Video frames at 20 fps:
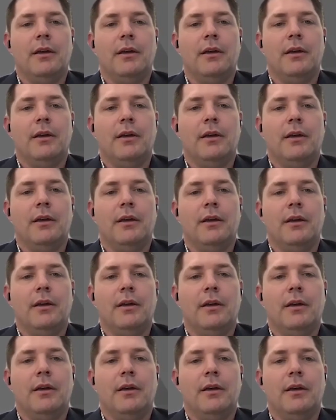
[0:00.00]
from the
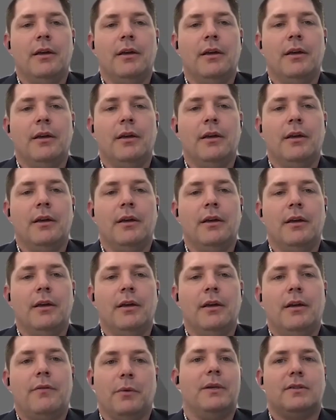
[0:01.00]
business to say, let's
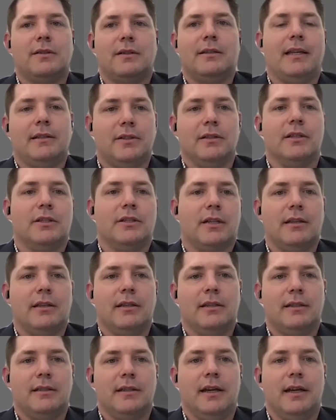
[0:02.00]
make that decision, let's shut
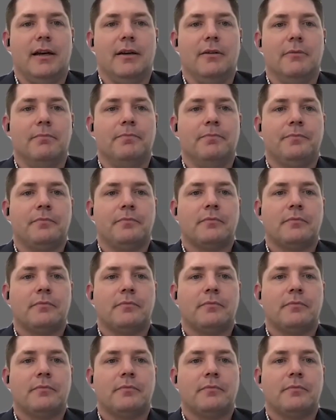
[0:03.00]
this down